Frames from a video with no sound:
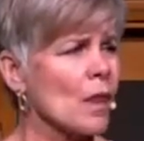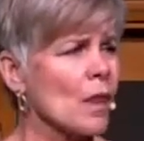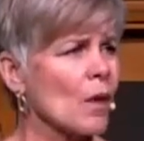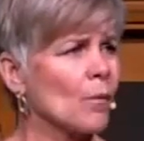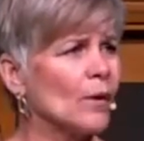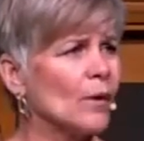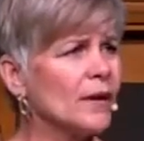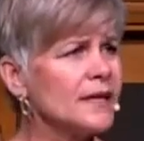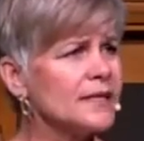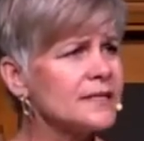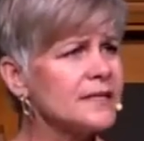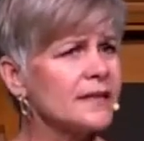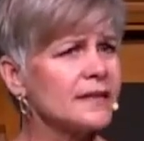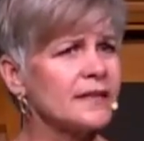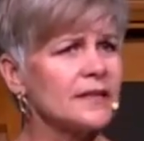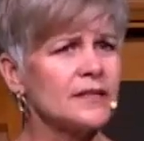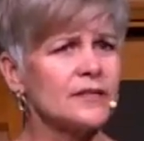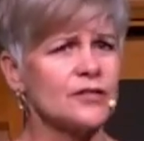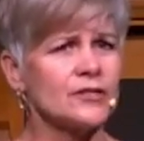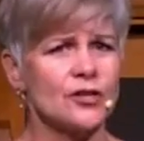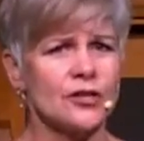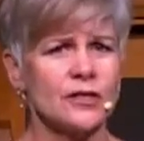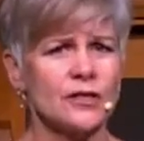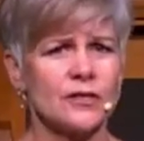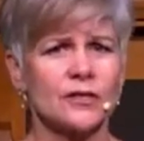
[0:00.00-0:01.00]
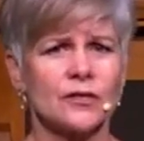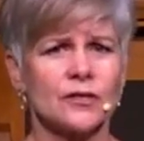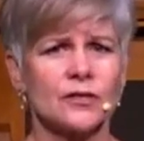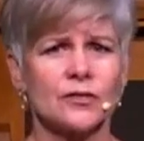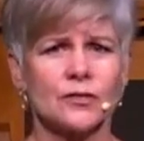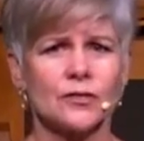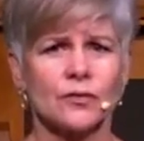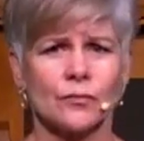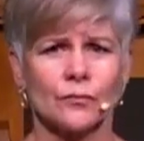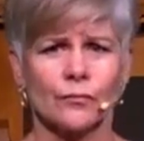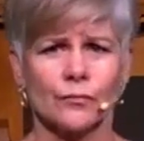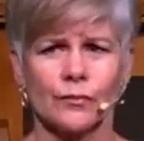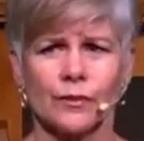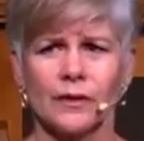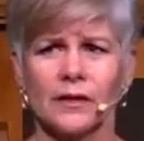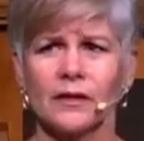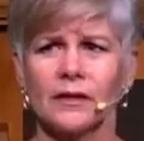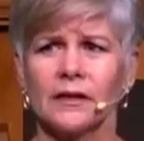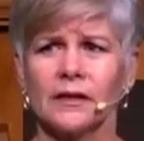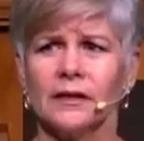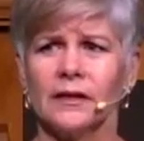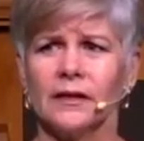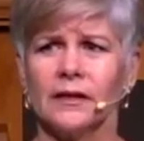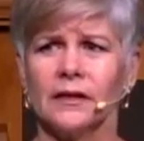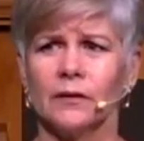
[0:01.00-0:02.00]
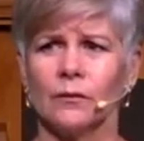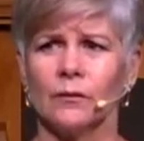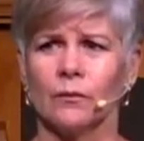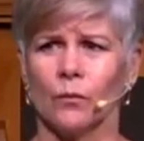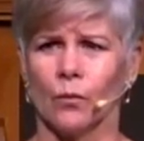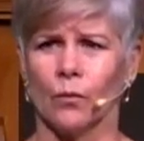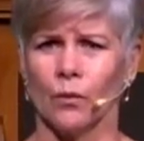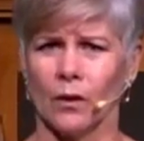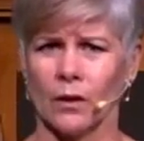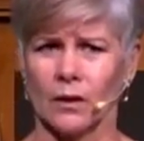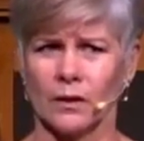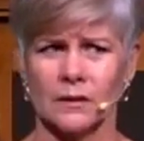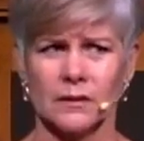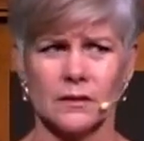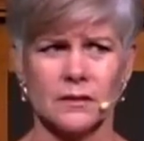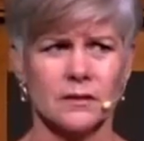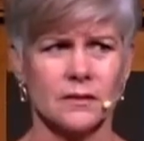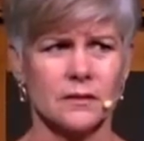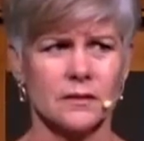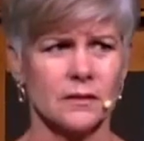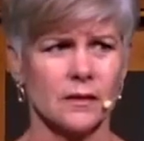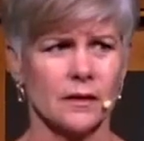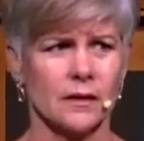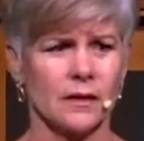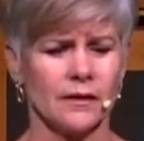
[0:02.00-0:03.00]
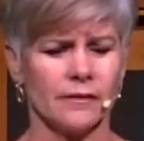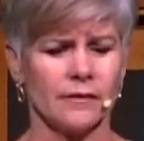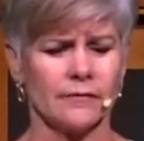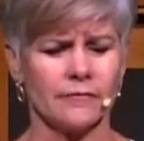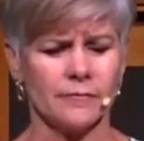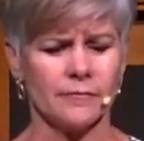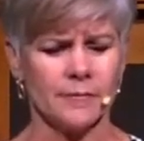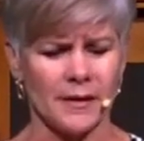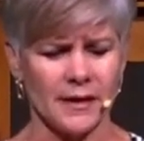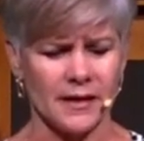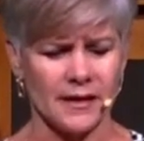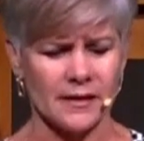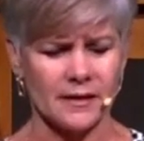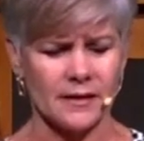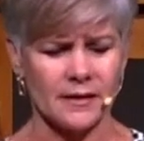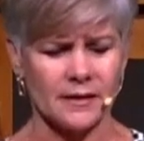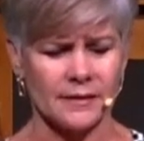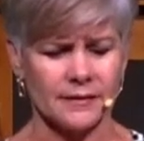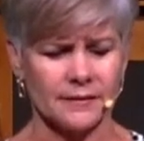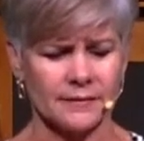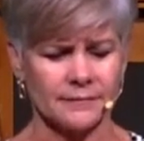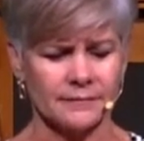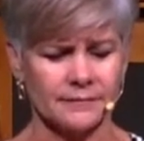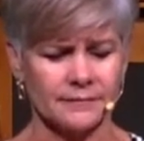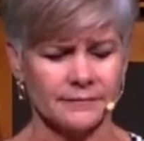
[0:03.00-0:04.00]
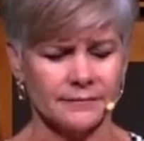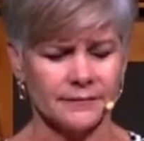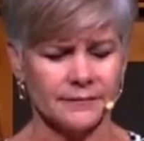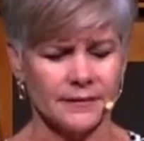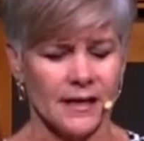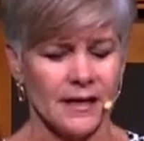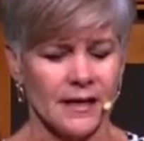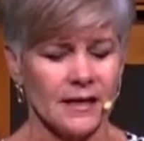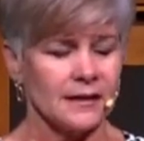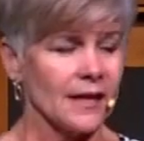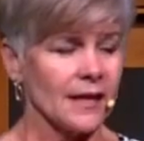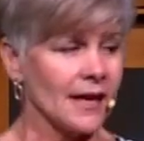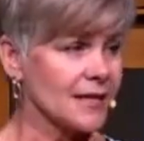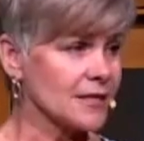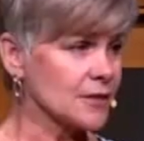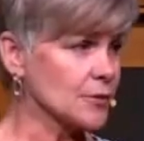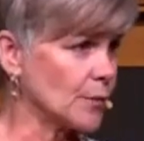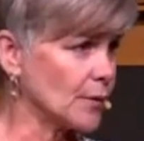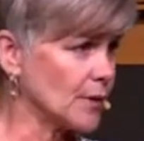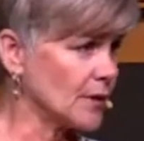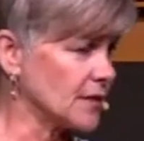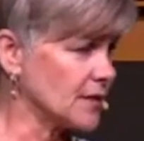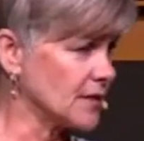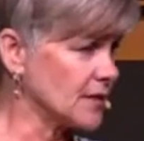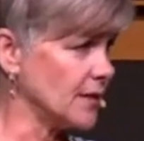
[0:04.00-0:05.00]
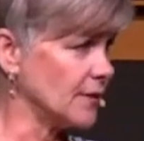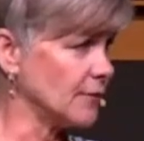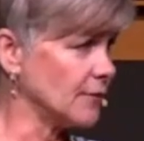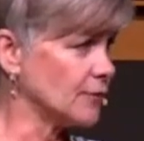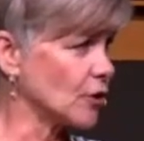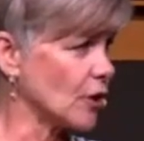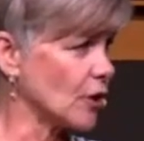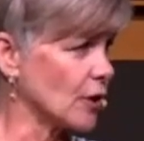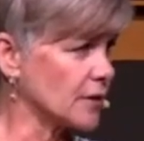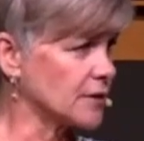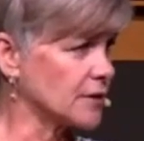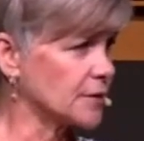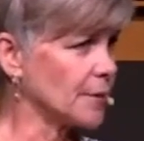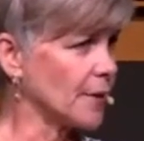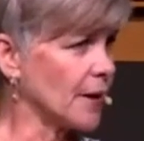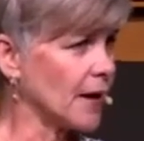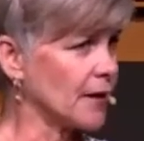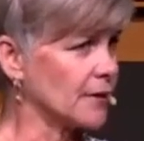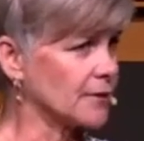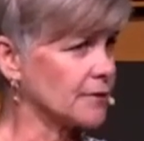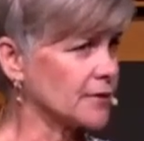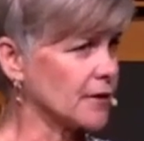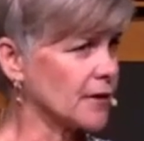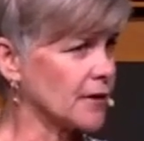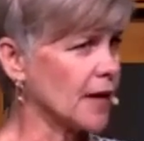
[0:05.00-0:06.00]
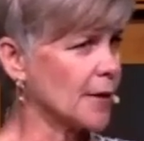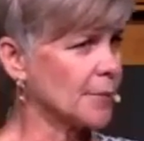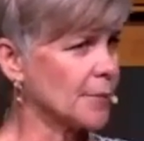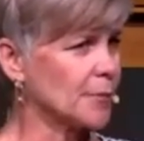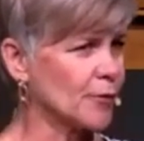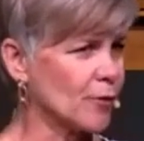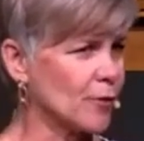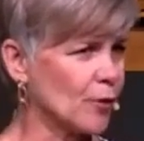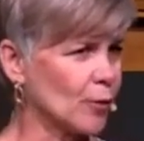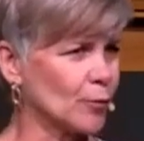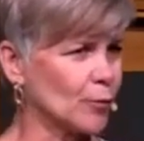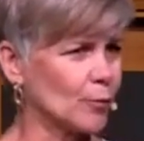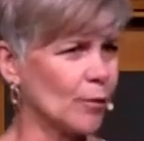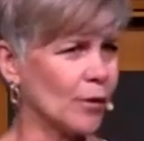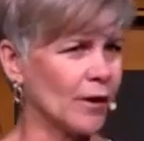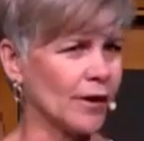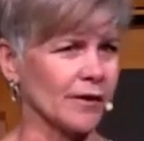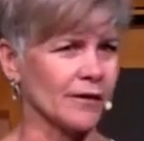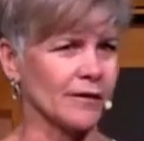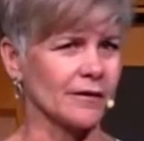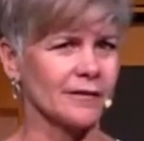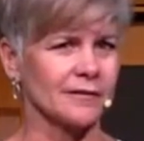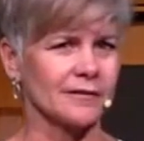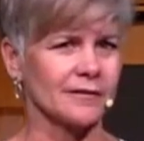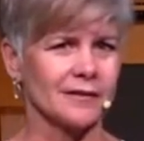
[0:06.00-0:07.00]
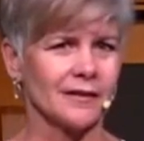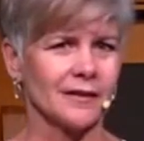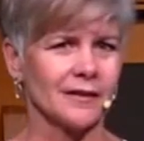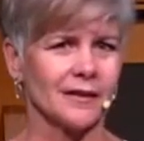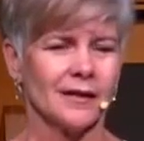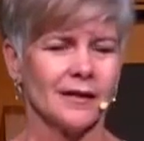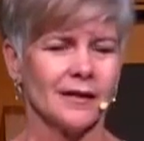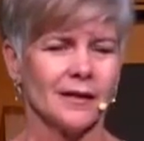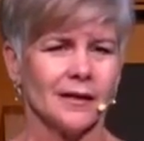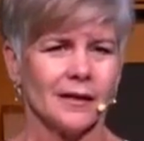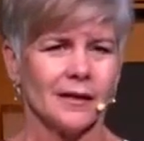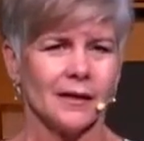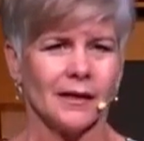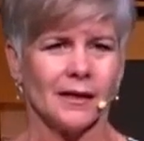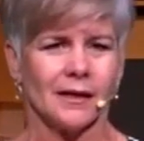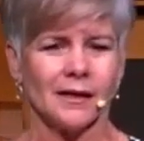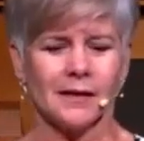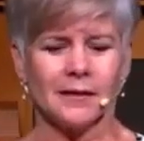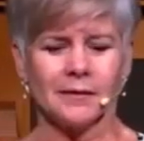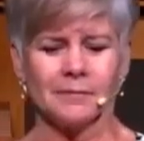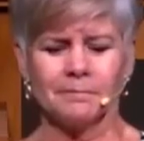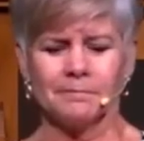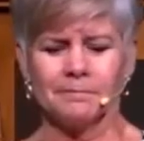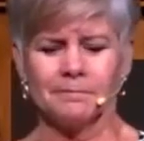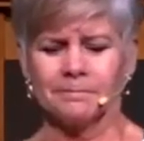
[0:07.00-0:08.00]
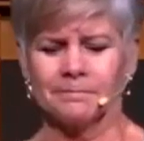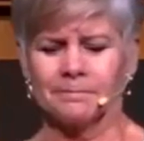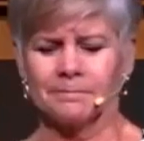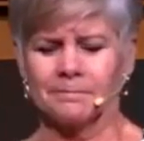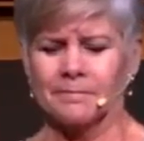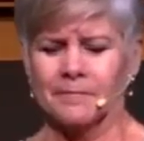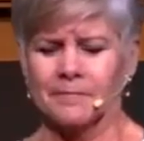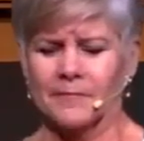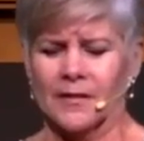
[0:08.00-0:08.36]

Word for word: what is it that Jesus really wants of me? Last week, Steve talked about a cup of cold water um,